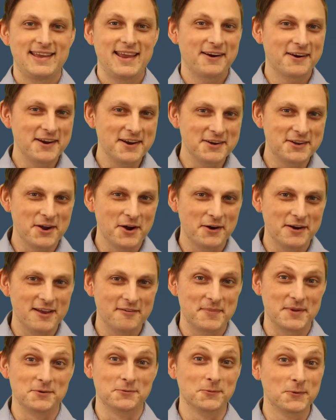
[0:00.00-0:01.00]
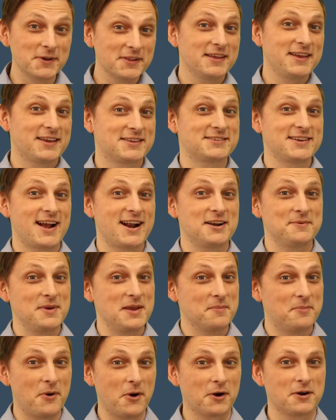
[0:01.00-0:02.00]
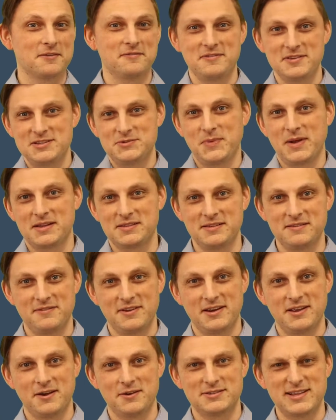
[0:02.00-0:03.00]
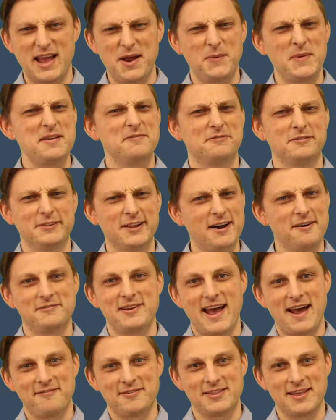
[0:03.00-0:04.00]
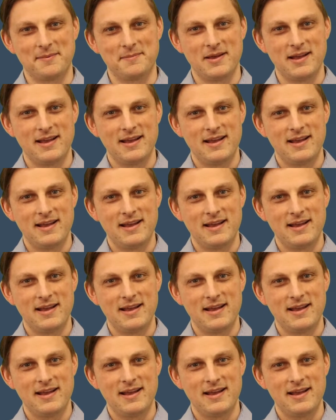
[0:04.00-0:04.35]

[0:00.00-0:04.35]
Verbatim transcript: Gary and Cody have been really excited to be a part of these weekly videos, and we've loved having them.